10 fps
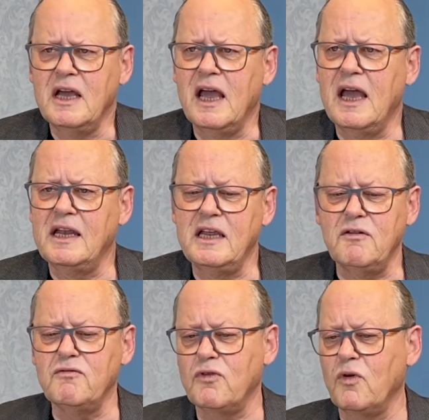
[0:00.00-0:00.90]
And
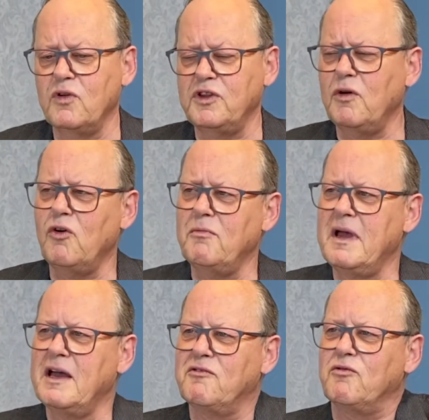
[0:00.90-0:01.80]
the old
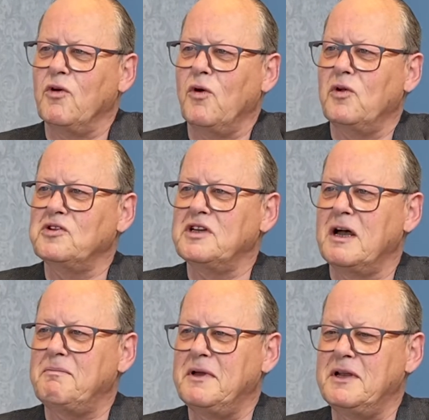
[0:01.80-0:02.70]
man rolls
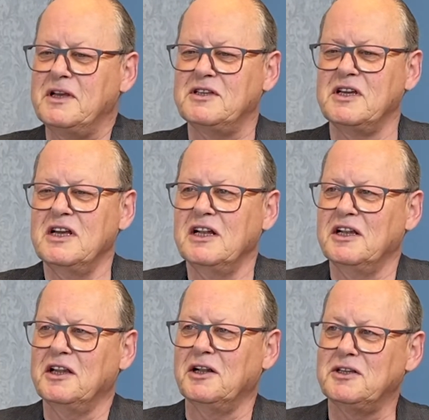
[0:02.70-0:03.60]
up in his
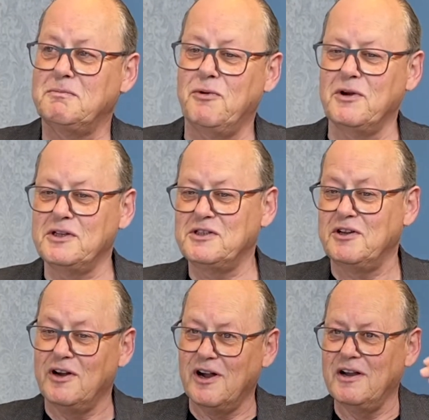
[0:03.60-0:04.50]
little sports
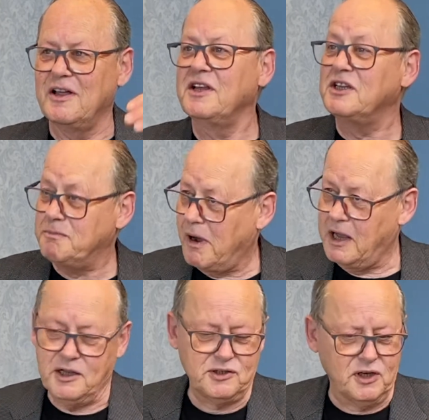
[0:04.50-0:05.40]
car, because
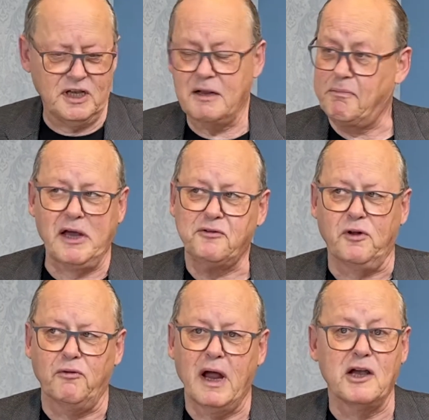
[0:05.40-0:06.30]
pilots could get
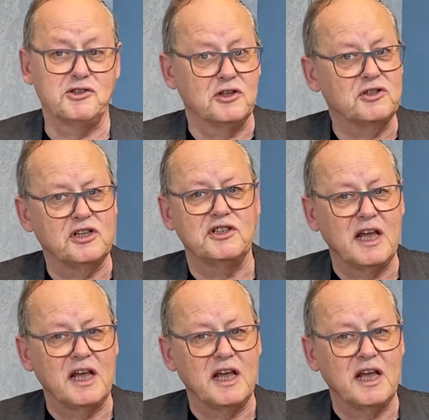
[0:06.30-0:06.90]
petrol rations because